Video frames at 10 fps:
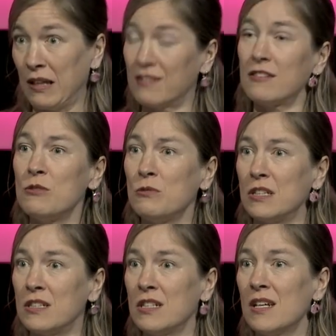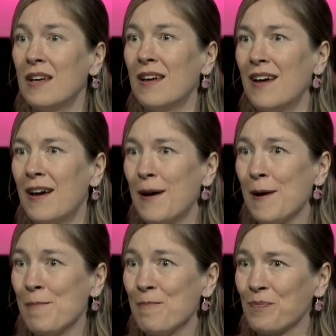excluded.
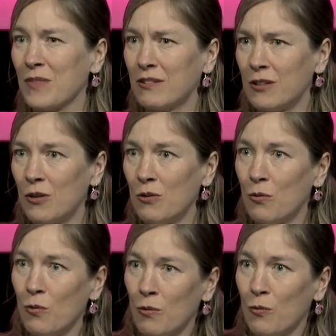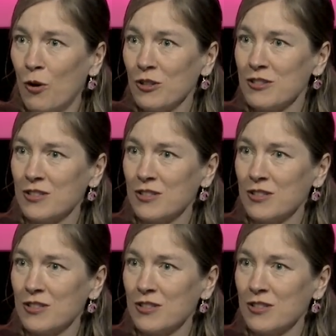So what